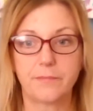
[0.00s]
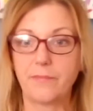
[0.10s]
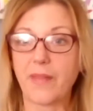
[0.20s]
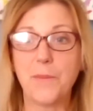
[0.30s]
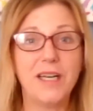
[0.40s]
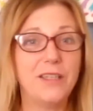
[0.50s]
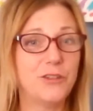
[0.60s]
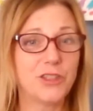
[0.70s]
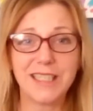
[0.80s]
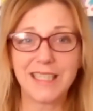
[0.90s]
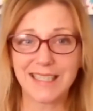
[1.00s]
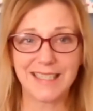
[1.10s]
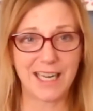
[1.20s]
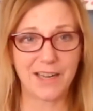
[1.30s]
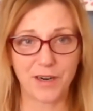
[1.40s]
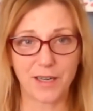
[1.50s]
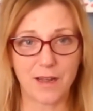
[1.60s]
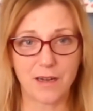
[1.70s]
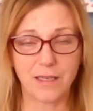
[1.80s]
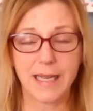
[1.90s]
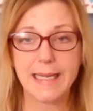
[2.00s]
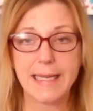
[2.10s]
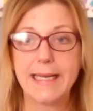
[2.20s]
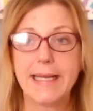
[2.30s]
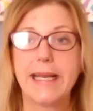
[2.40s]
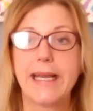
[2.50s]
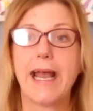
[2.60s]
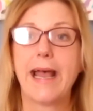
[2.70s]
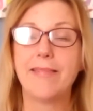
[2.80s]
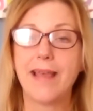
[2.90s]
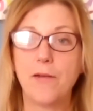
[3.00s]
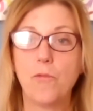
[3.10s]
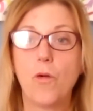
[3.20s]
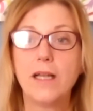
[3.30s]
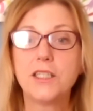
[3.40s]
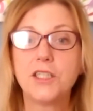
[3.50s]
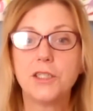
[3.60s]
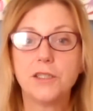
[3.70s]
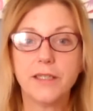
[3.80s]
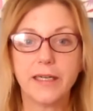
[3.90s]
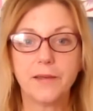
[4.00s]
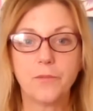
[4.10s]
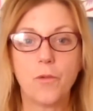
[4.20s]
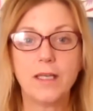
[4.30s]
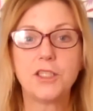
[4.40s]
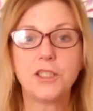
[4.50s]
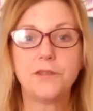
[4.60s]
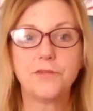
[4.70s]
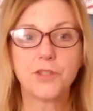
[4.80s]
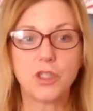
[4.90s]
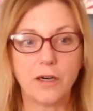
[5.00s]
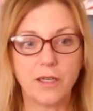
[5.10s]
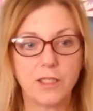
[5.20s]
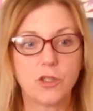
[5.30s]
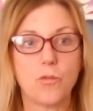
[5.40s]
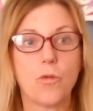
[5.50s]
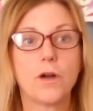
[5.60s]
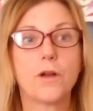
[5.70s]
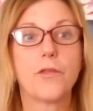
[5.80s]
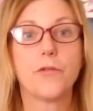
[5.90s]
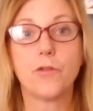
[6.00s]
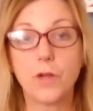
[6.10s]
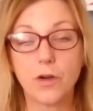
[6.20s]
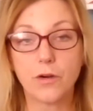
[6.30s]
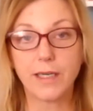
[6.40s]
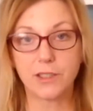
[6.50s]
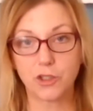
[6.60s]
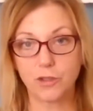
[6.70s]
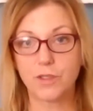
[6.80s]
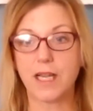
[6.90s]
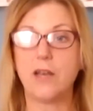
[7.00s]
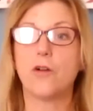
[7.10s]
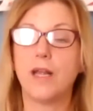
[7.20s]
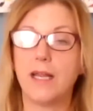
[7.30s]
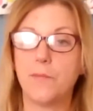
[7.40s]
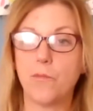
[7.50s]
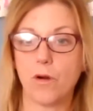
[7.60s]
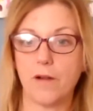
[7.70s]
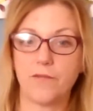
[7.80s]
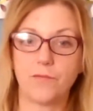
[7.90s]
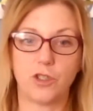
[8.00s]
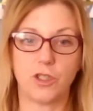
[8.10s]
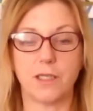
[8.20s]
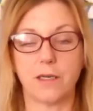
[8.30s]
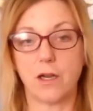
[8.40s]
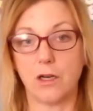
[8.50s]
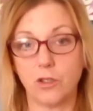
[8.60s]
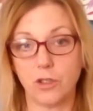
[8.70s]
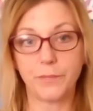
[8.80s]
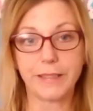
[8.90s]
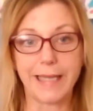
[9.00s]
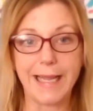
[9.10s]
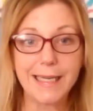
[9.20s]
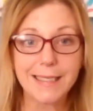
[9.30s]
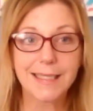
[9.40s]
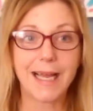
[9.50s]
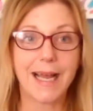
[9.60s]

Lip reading: Okay. But it usually doesn't take very long. And then once you've started to work through your issues and you're in more of just a good place,